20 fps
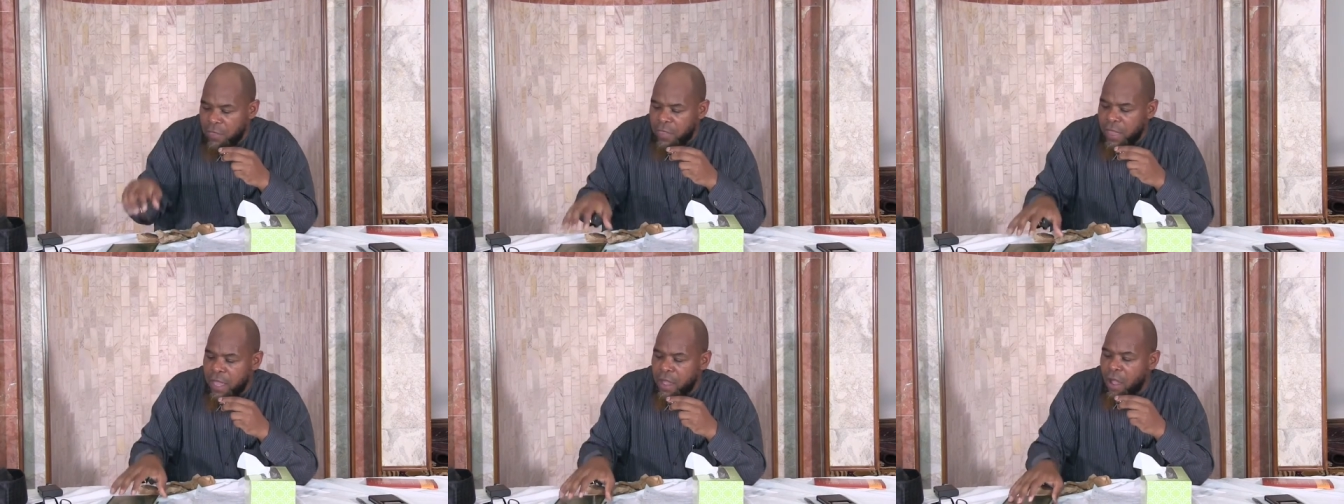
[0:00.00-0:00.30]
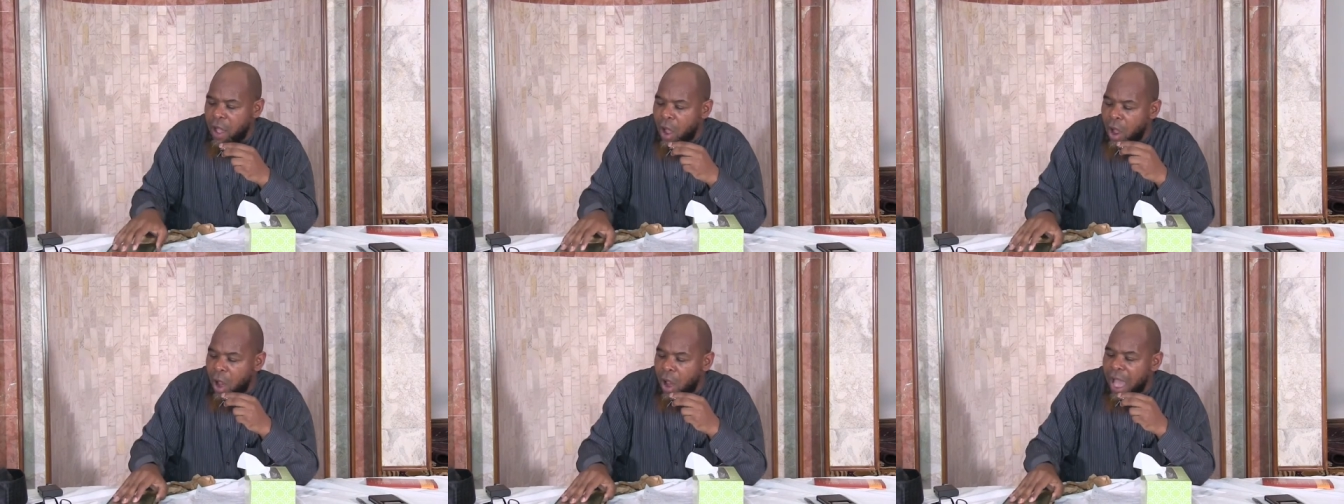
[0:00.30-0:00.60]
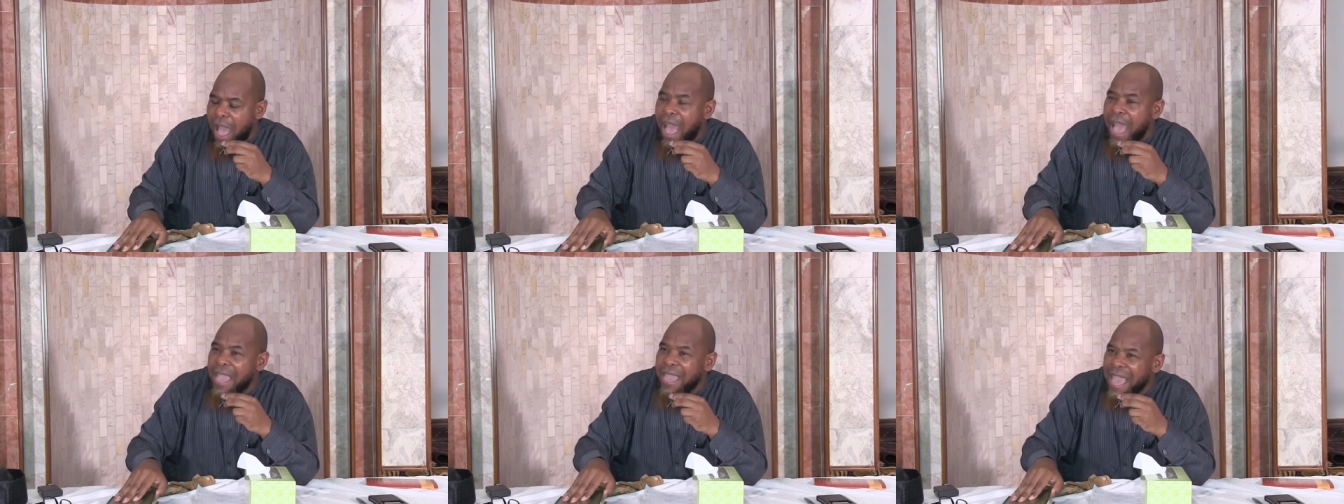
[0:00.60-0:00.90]
There
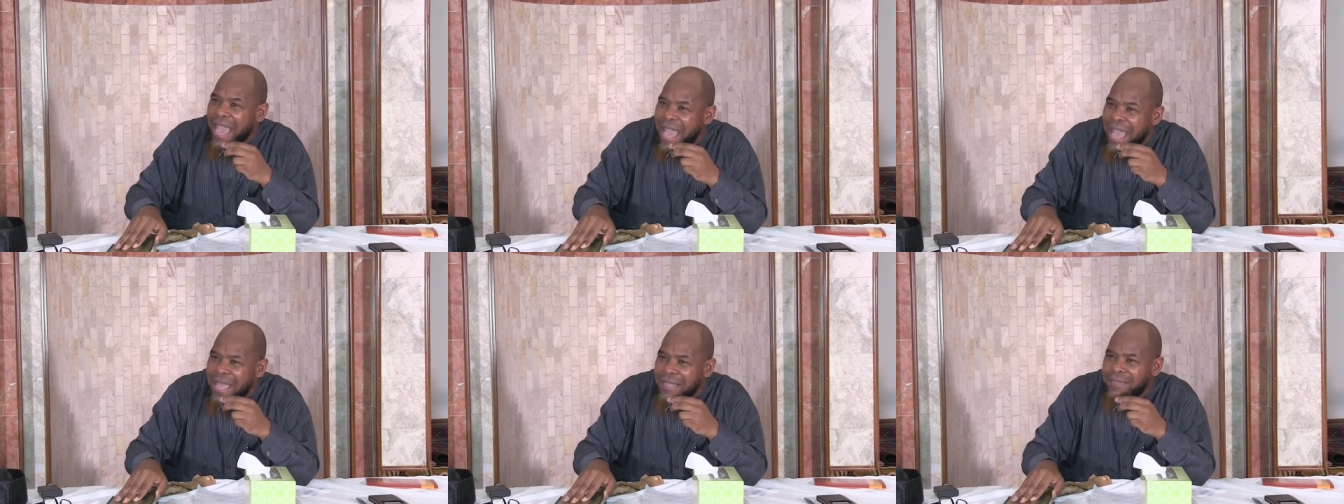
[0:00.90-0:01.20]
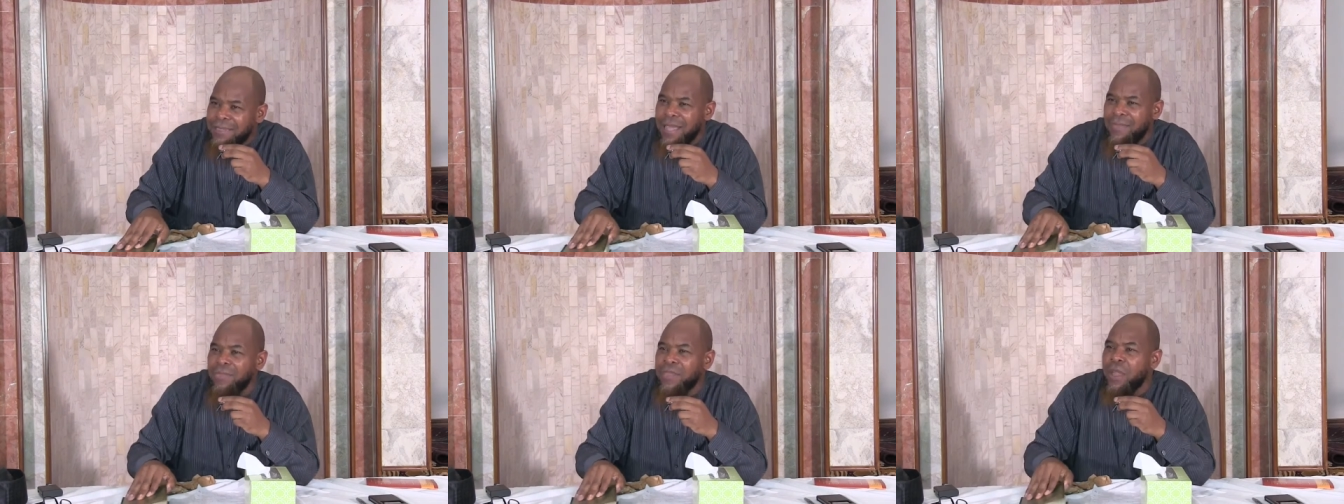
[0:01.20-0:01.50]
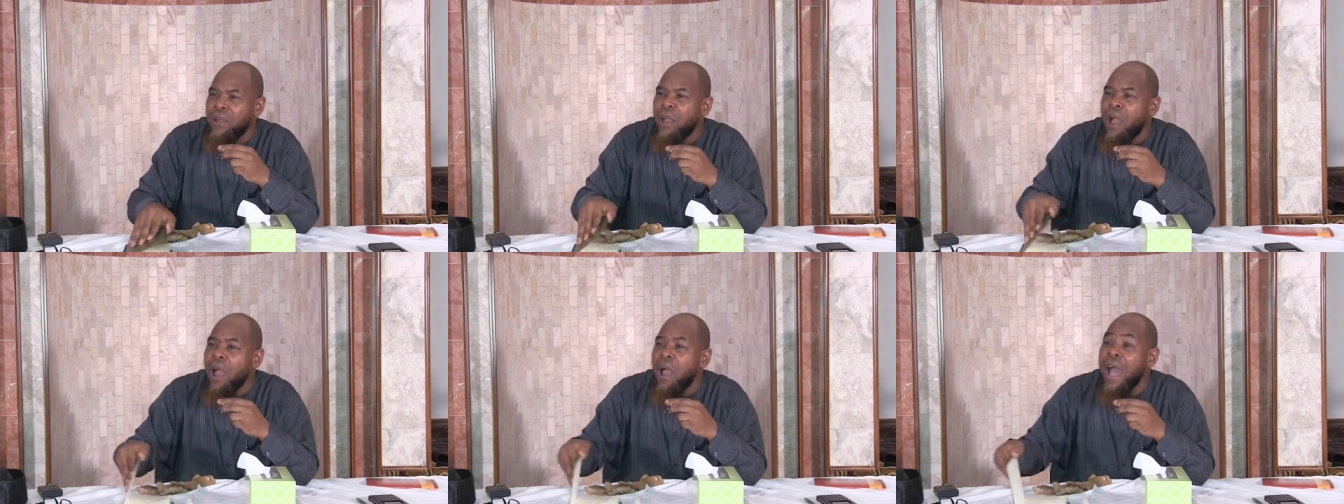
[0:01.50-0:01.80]
are ayat,
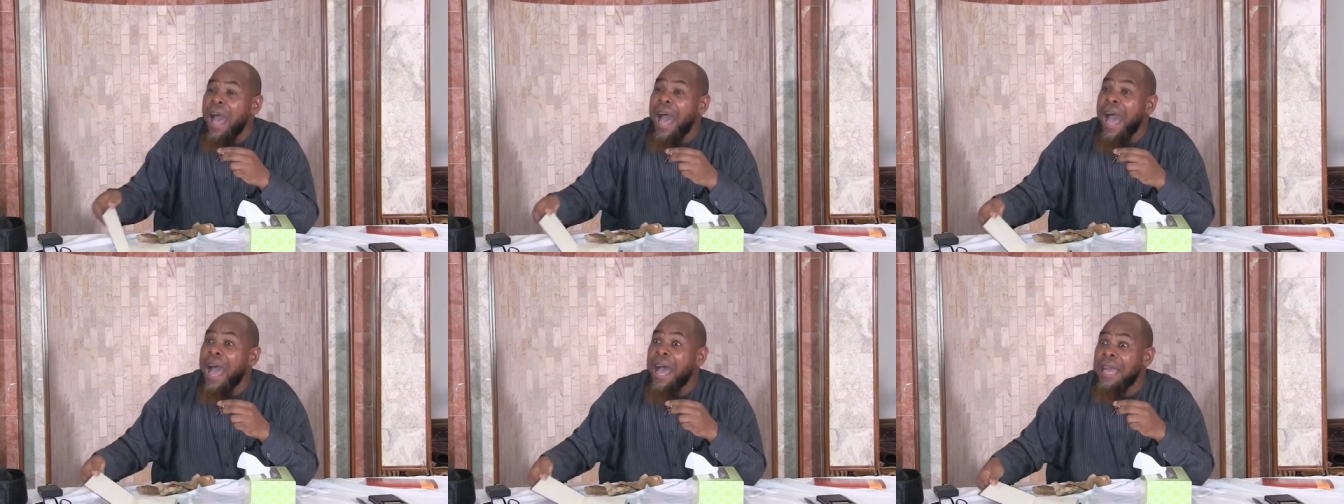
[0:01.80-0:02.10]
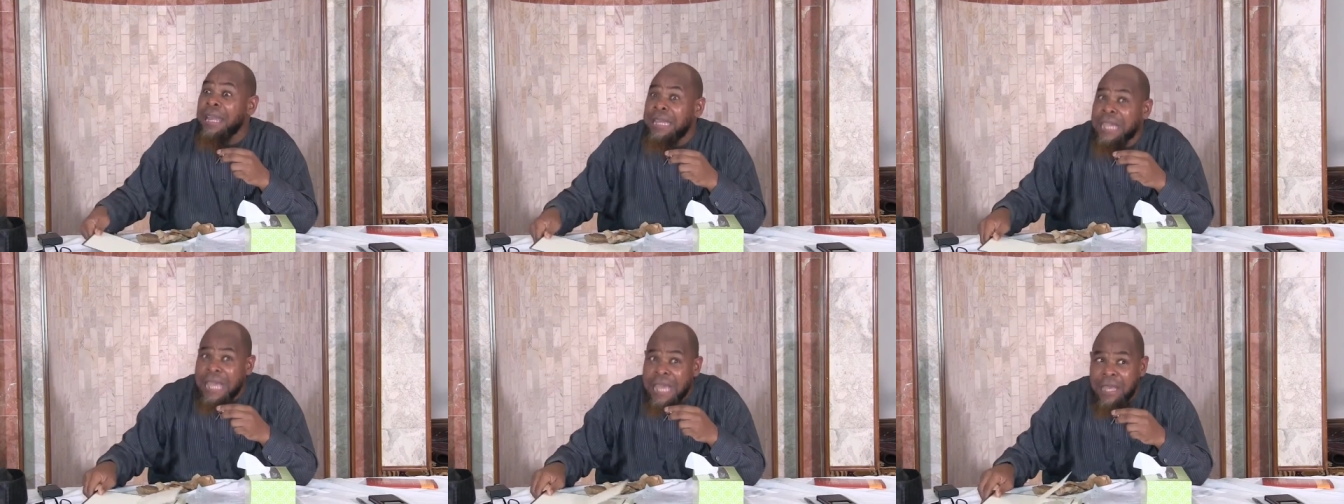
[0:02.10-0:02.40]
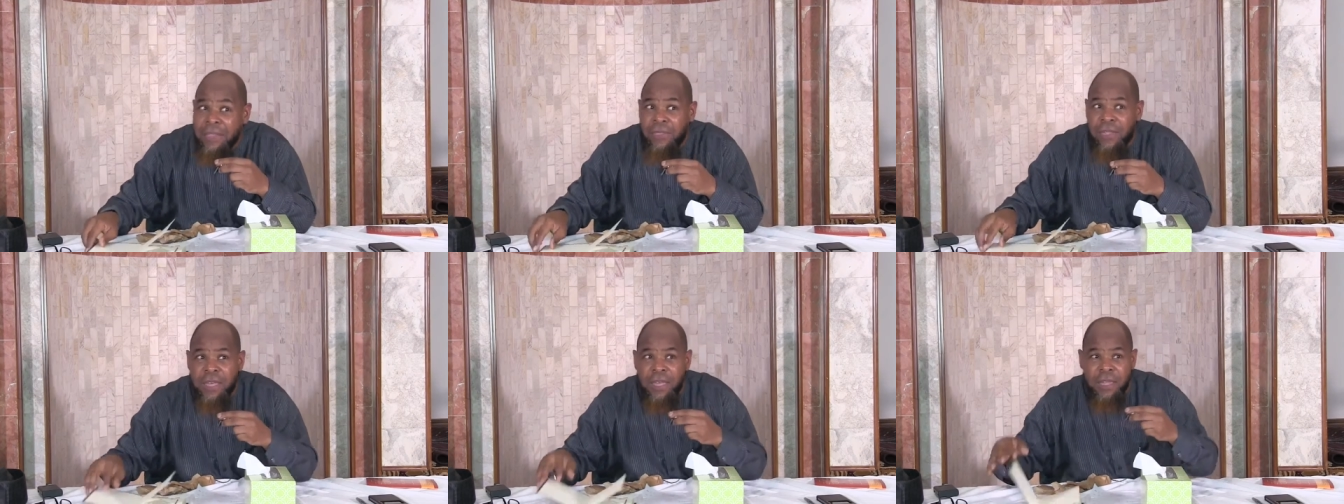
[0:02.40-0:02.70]
there are
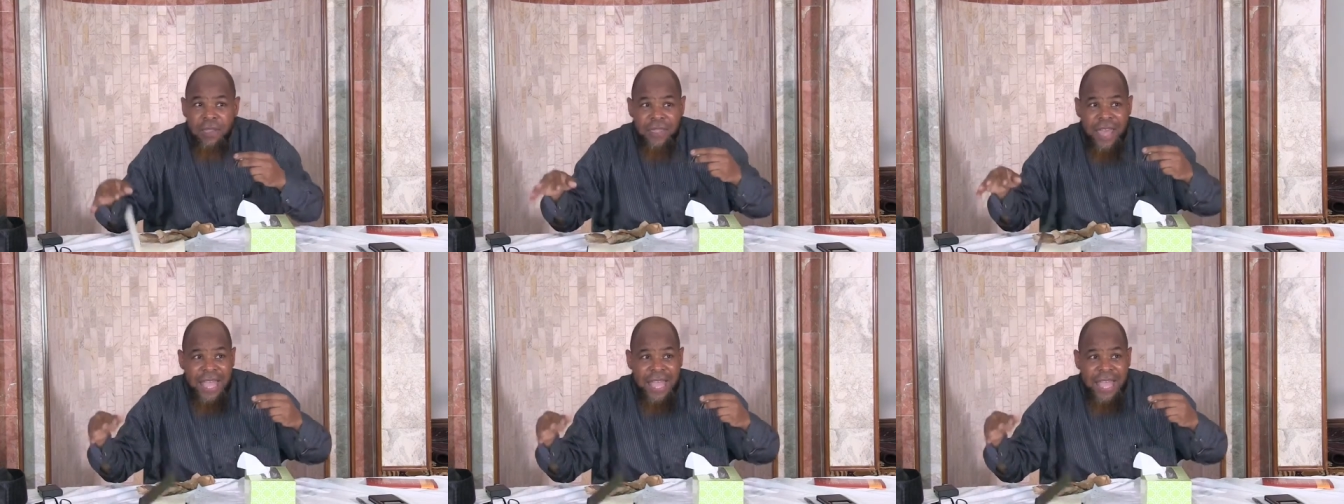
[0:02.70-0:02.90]
hadith